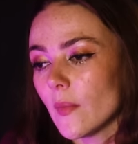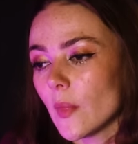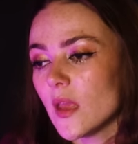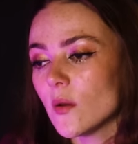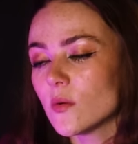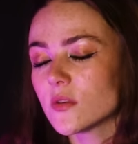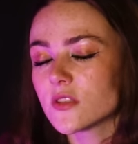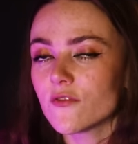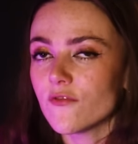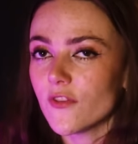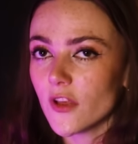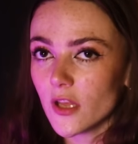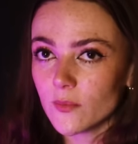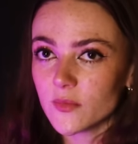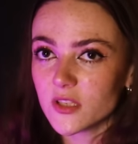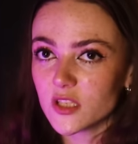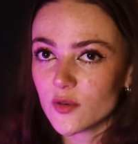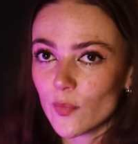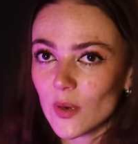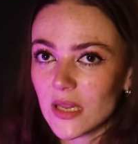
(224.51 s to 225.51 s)
It was a
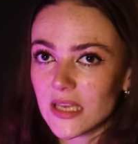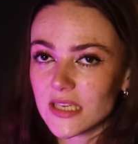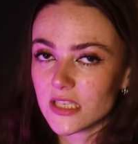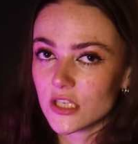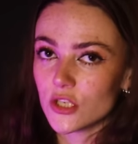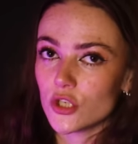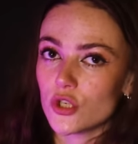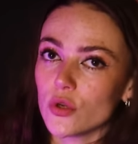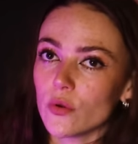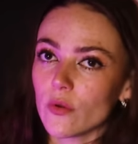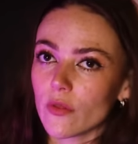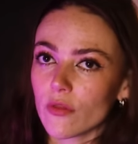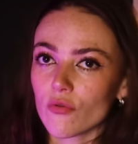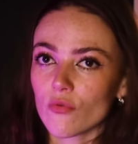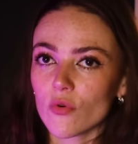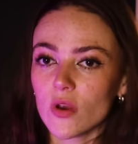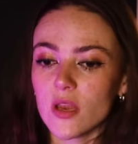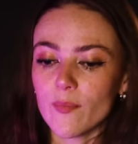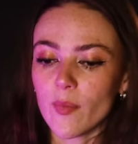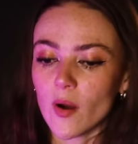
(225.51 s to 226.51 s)
film split into
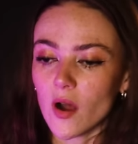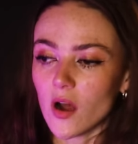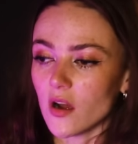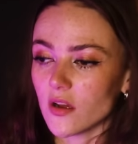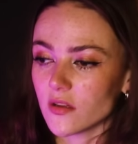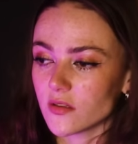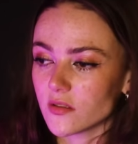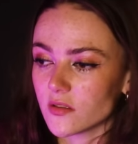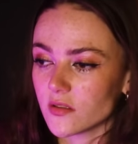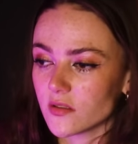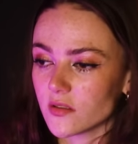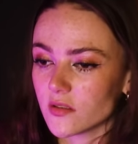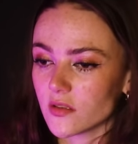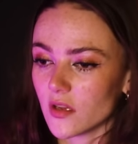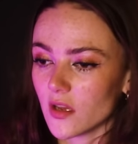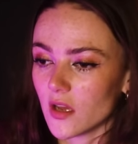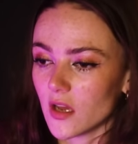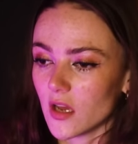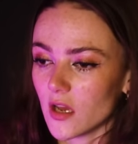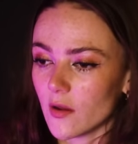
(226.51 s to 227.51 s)
three parts,
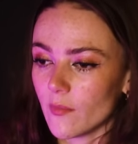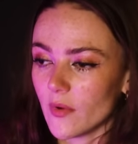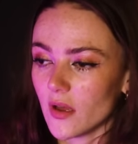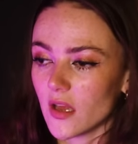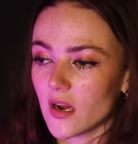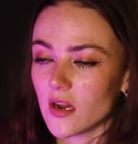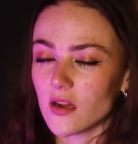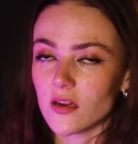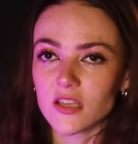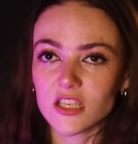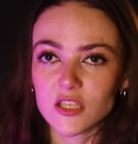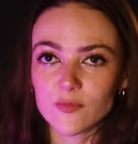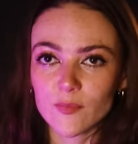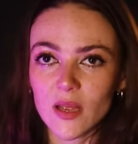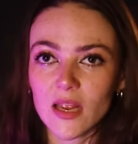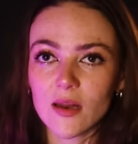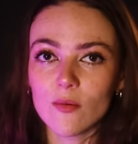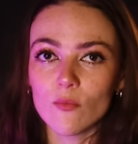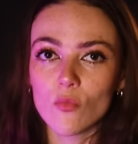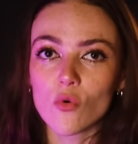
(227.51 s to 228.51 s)
and I'll
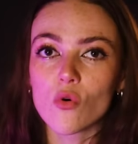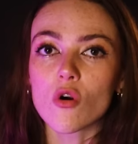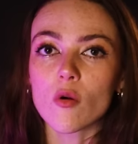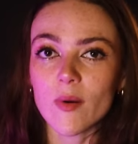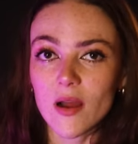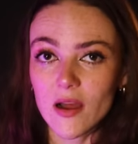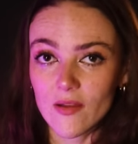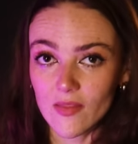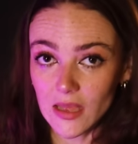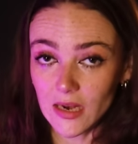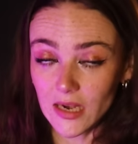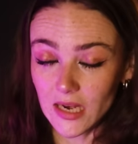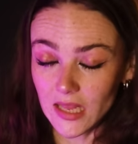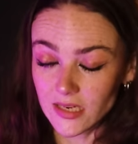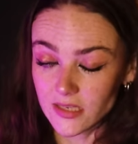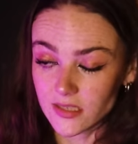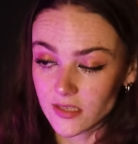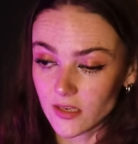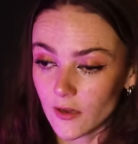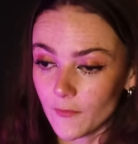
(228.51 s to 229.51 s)
explain more about that
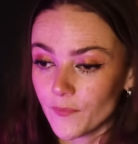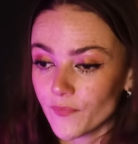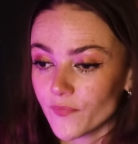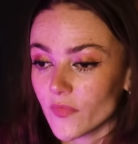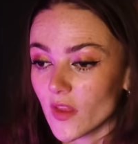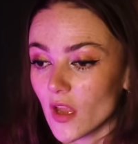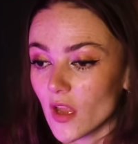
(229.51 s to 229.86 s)
later,